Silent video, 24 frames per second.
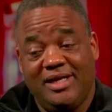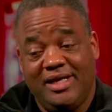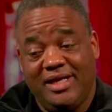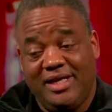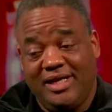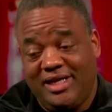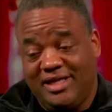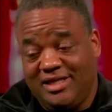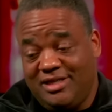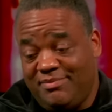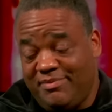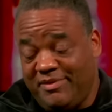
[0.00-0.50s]

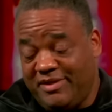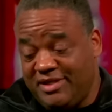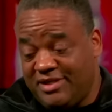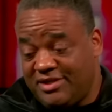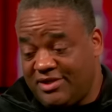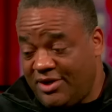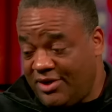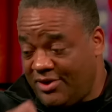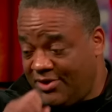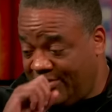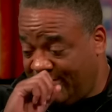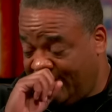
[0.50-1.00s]
It's been
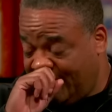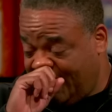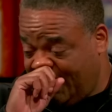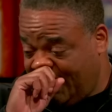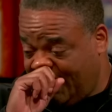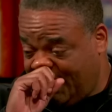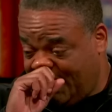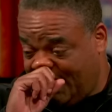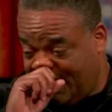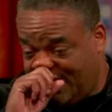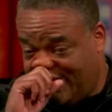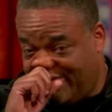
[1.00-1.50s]
turned
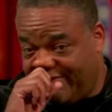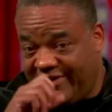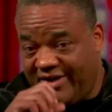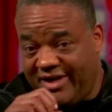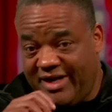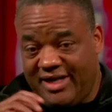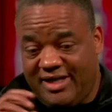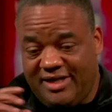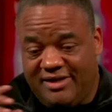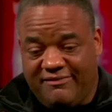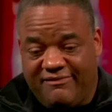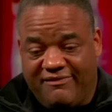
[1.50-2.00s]
into this
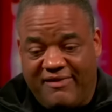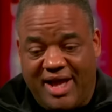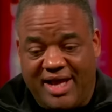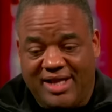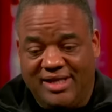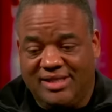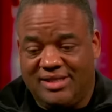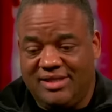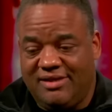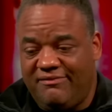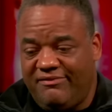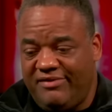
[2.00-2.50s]
very
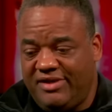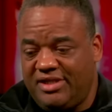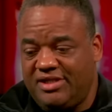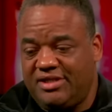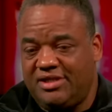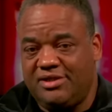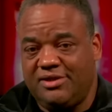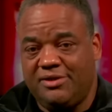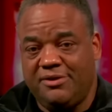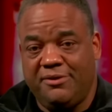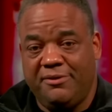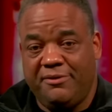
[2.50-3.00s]
divisive
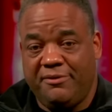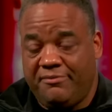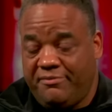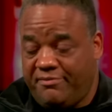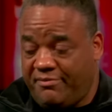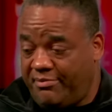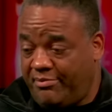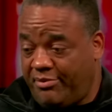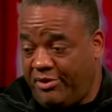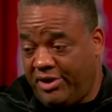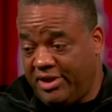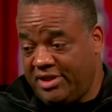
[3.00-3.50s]
issue,
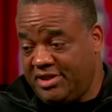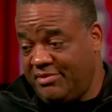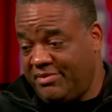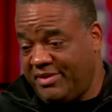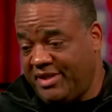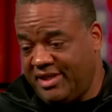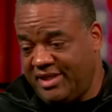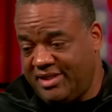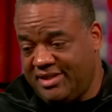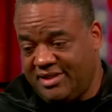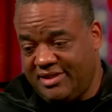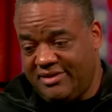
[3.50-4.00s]
partially
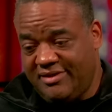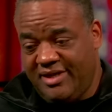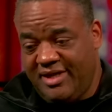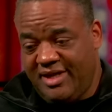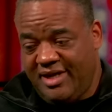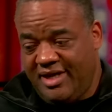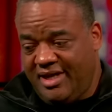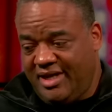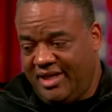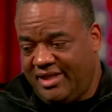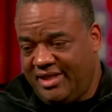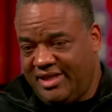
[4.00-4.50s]
because of
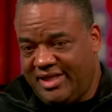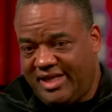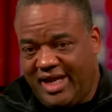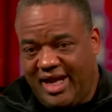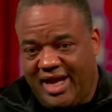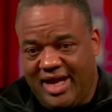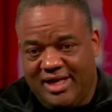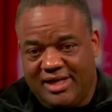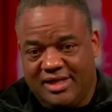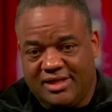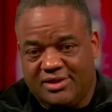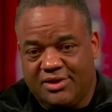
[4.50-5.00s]
the
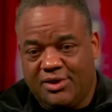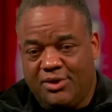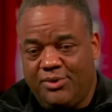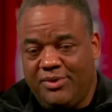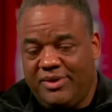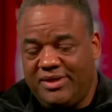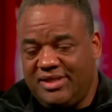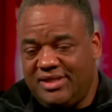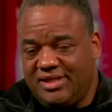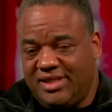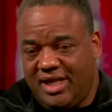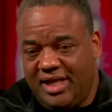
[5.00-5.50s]
Candace
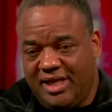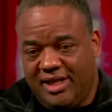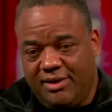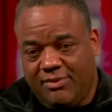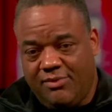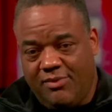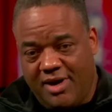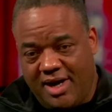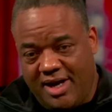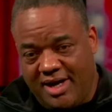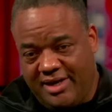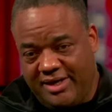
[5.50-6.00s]
Owens Daily
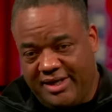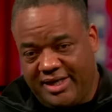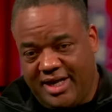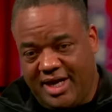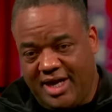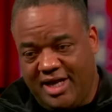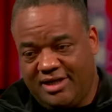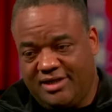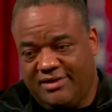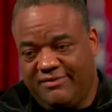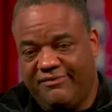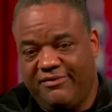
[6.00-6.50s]
Wire
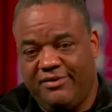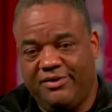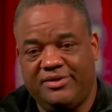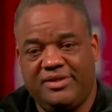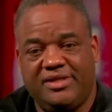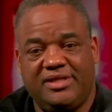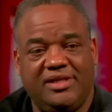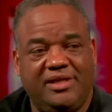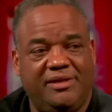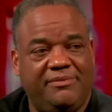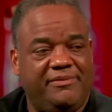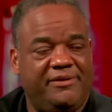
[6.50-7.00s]

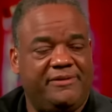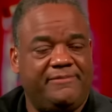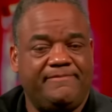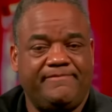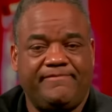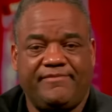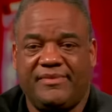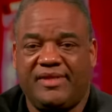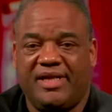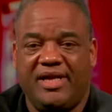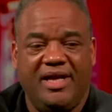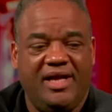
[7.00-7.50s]
controversy, but
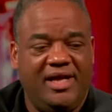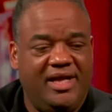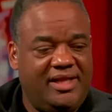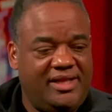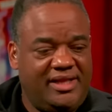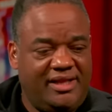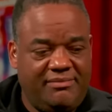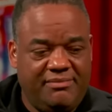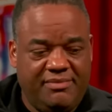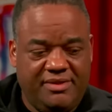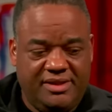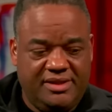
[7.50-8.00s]

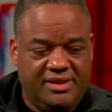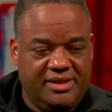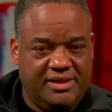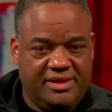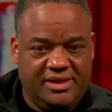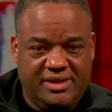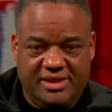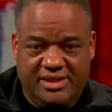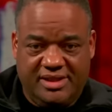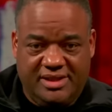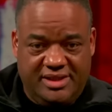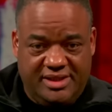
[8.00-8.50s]

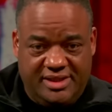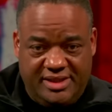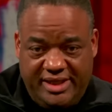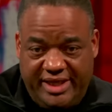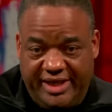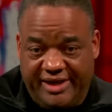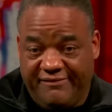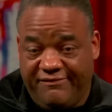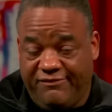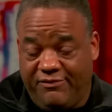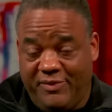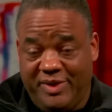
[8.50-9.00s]
this
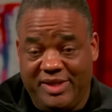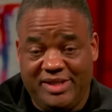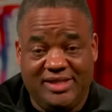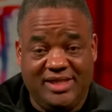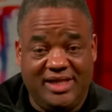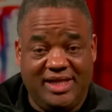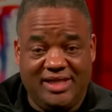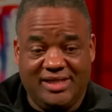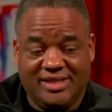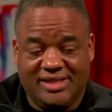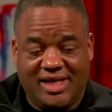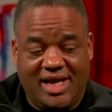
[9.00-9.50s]
Nick
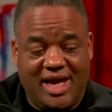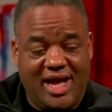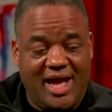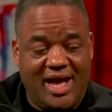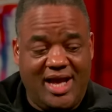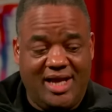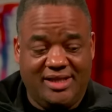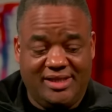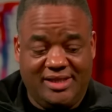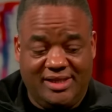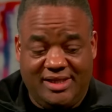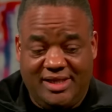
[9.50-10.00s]
Fuentes
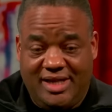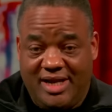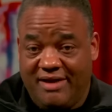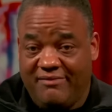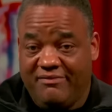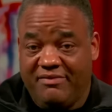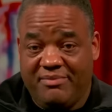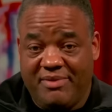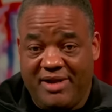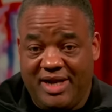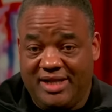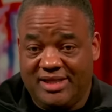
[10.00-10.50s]
guy that
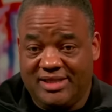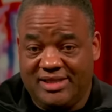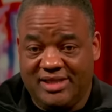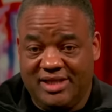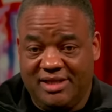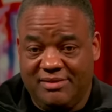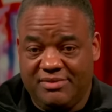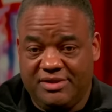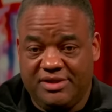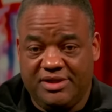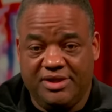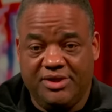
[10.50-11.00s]
everybody
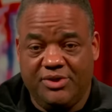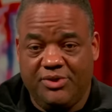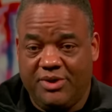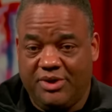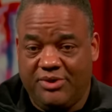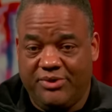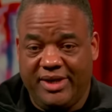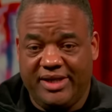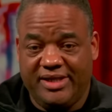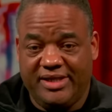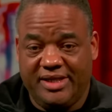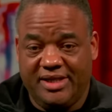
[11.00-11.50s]
seems to know a
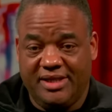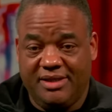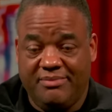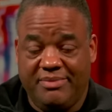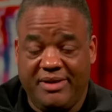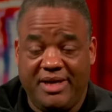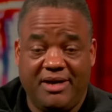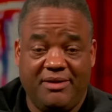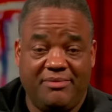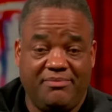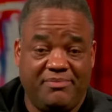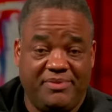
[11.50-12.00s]
great deal
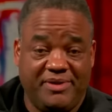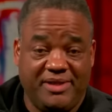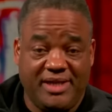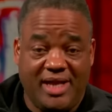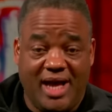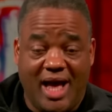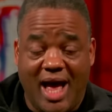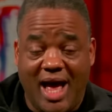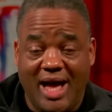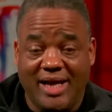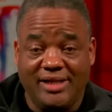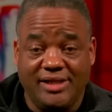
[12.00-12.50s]
about, but
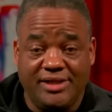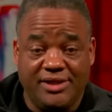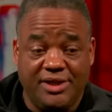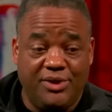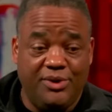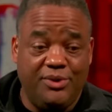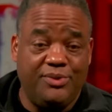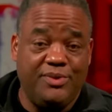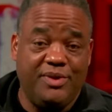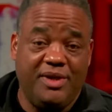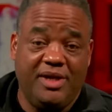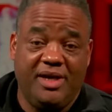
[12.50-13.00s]
I
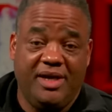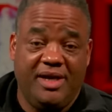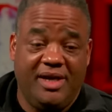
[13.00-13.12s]
don't.